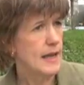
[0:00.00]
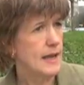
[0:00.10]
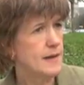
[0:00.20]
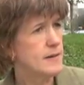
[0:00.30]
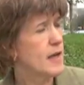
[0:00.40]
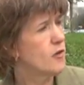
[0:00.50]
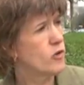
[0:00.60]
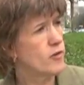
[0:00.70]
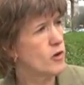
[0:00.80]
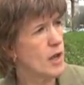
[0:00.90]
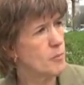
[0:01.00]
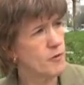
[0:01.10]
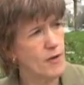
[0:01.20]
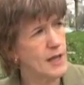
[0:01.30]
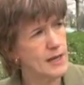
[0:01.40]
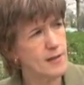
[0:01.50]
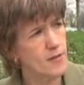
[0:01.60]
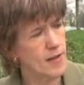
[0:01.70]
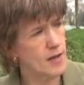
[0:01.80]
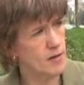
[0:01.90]
And countries are not providing
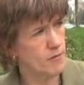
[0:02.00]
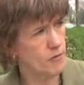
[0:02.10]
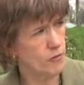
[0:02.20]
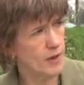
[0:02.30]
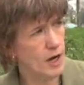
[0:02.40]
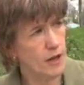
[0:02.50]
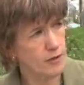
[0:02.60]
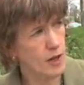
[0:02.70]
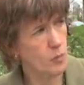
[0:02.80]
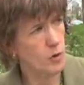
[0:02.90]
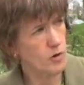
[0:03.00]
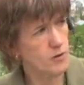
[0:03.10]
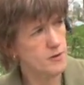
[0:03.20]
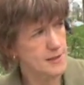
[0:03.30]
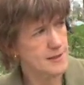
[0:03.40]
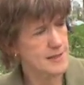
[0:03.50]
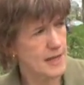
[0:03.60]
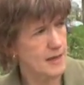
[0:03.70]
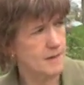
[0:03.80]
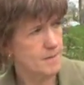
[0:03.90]
incentives for their healthcare workers to
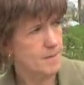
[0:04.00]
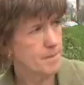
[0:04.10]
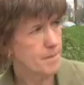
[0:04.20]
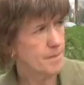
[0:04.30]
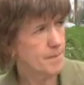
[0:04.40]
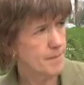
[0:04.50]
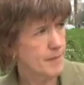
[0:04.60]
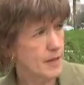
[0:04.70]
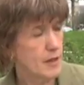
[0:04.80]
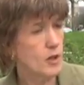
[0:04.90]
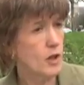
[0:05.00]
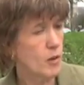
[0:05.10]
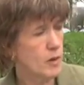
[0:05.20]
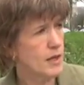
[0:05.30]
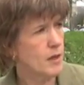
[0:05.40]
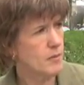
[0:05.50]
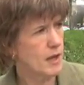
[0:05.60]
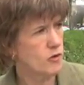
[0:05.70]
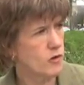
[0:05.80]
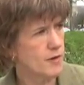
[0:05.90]
stay in the low-income
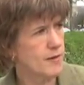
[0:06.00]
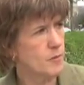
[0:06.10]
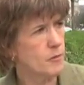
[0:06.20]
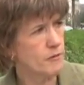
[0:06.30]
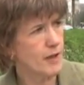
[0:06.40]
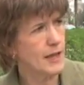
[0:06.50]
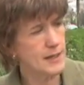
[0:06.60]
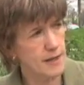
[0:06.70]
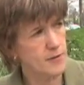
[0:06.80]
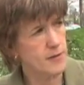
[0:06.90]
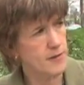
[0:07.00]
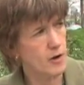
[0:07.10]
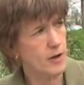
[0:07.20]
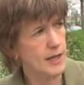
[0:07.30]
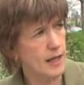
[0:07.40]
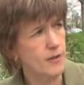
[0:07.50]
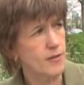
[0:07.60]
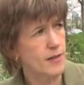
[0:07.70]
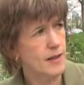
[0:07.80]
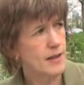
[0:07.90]
countries and provide necessary
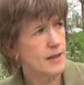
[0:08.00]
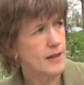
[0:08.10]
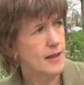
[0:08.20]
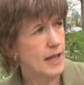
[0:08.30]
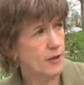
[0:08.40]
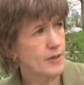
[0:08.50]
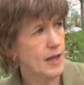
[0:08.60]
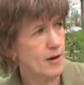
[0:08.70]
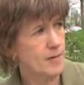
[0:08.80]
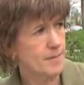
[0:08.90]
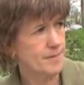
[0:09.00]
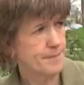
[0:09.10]
healthcare.